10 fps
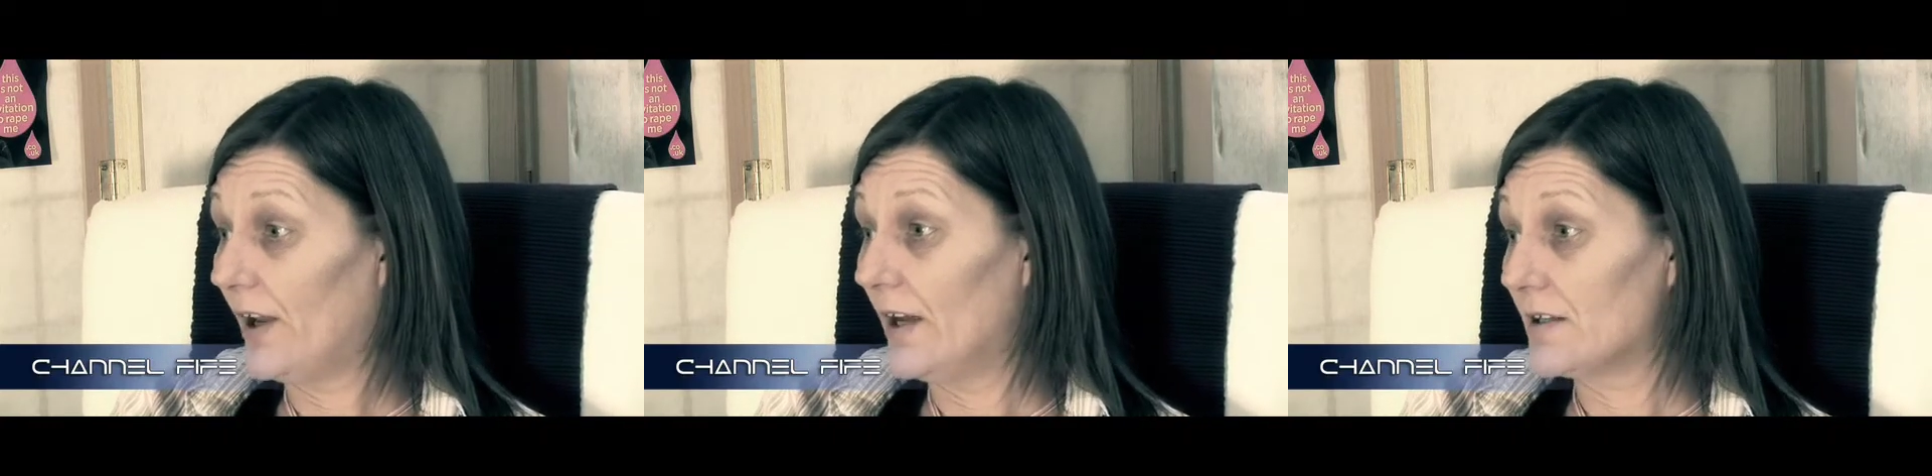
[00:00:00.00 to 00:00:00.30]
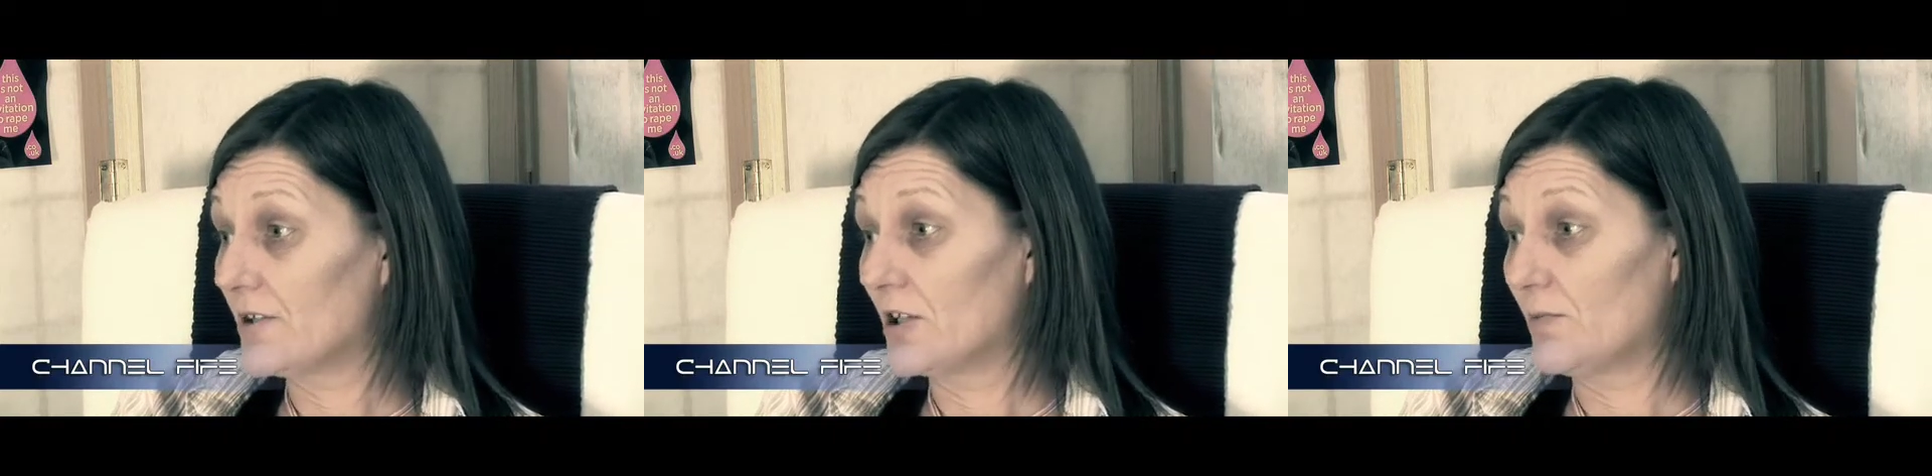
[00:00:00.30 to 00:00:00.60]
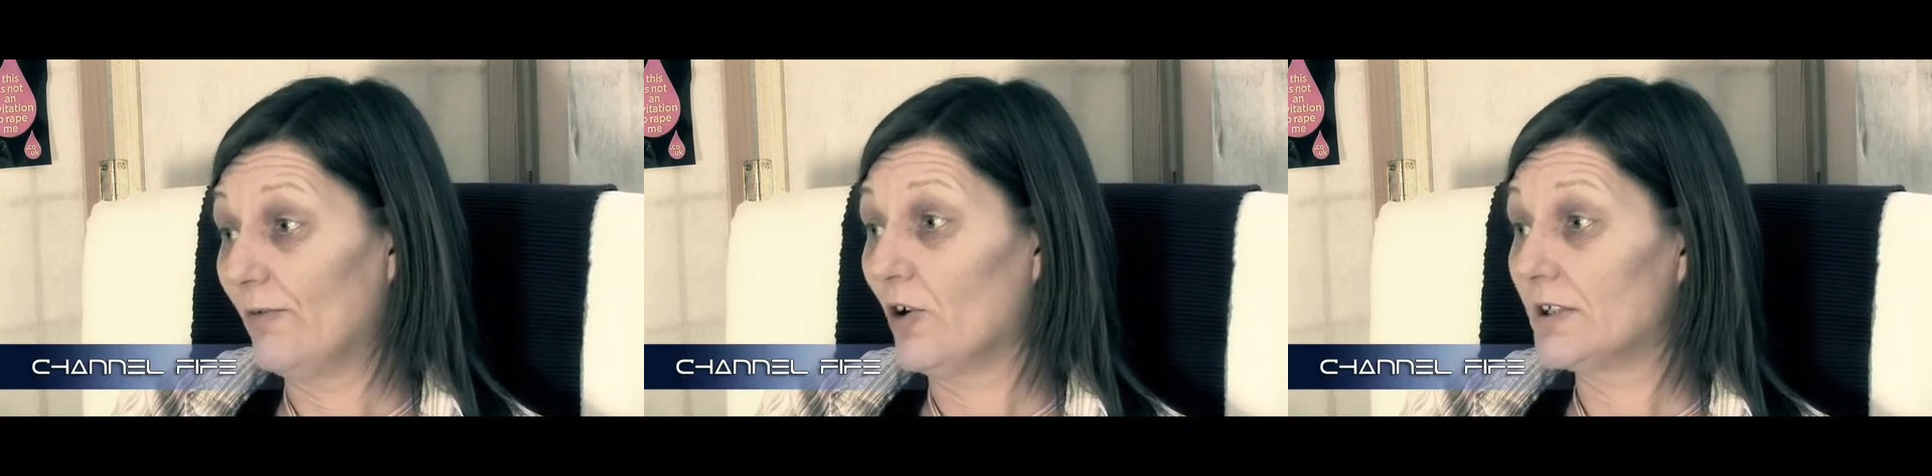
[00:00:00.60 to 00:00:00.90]
It's
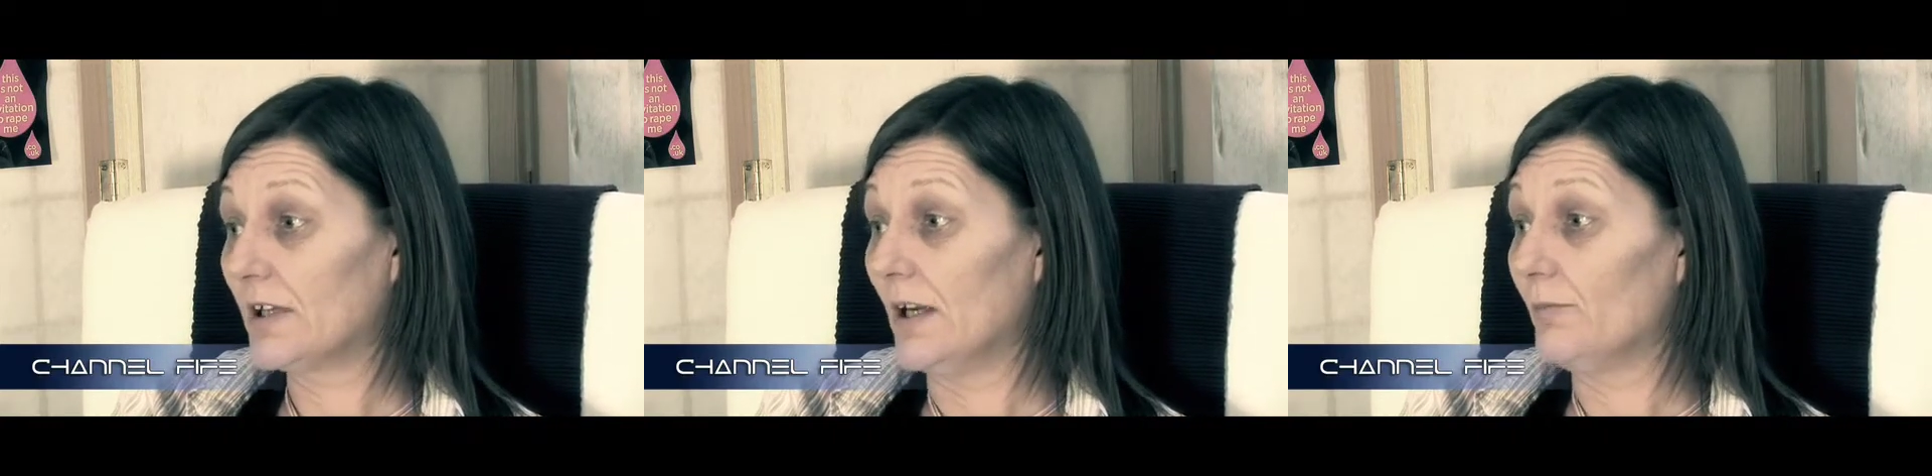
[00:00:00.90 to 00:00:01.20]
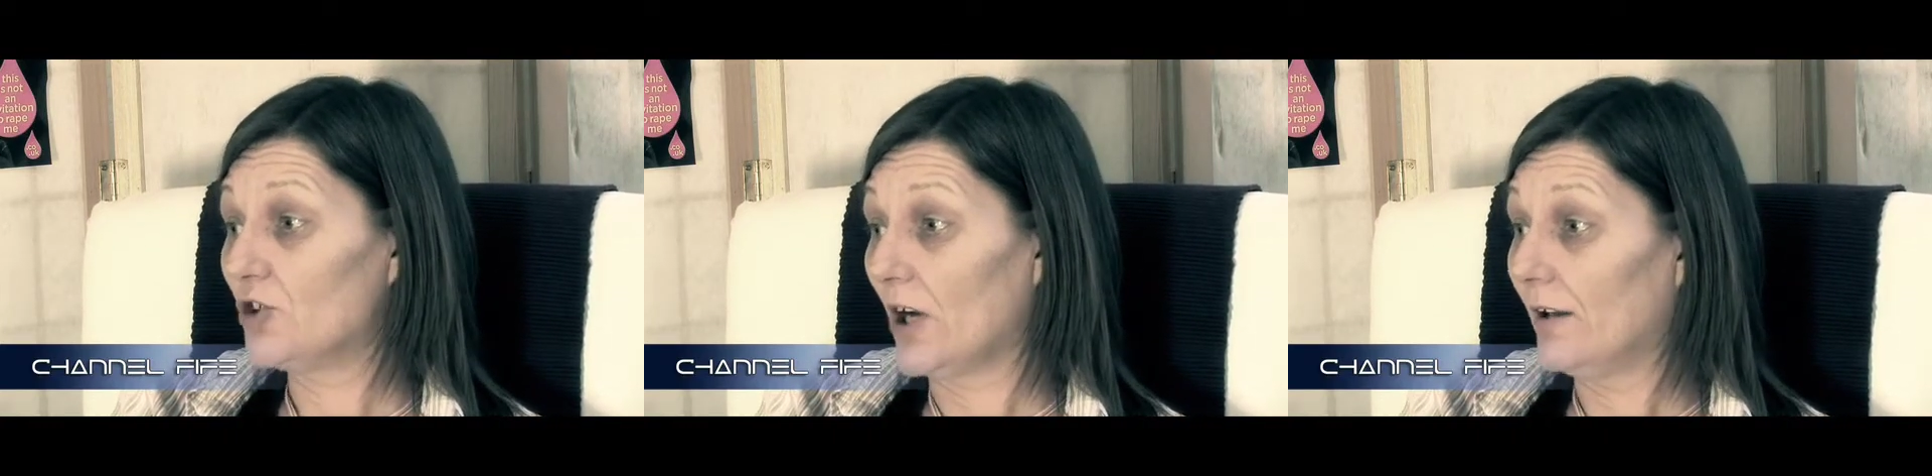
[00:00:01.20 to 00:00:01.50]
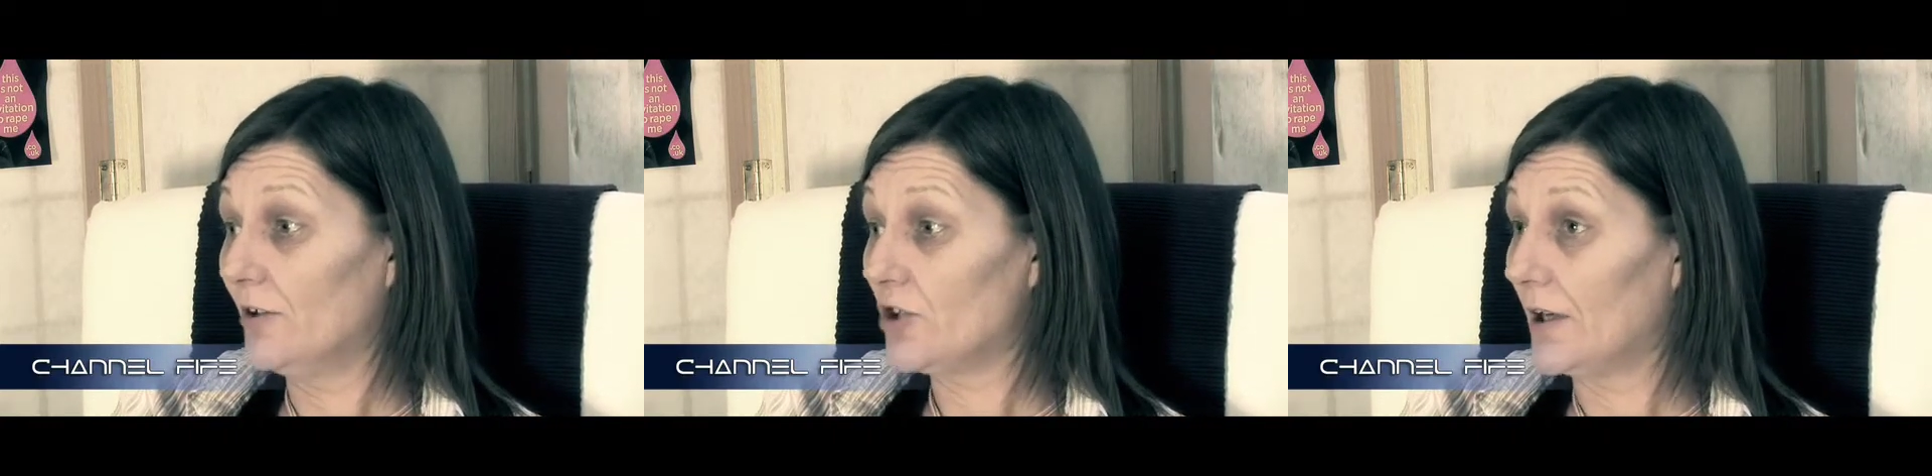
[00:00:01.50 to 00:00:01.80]
just we've got to keep
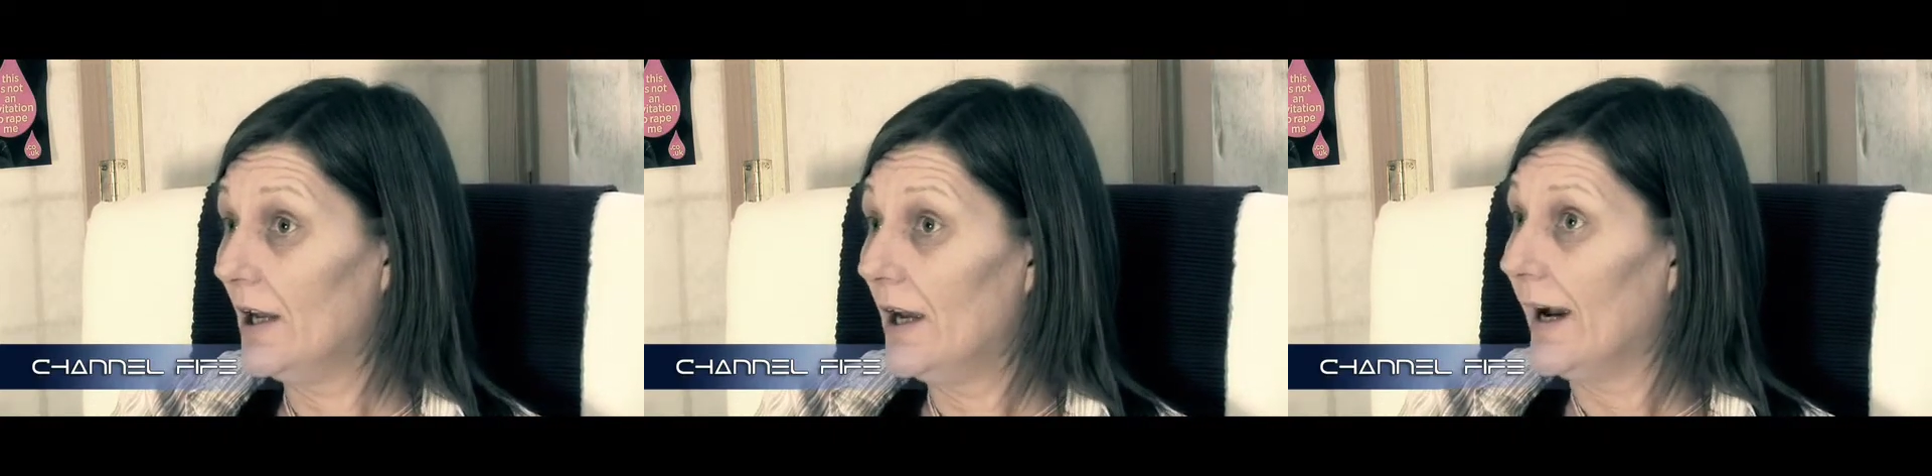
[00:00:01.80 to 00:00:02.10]
challenging.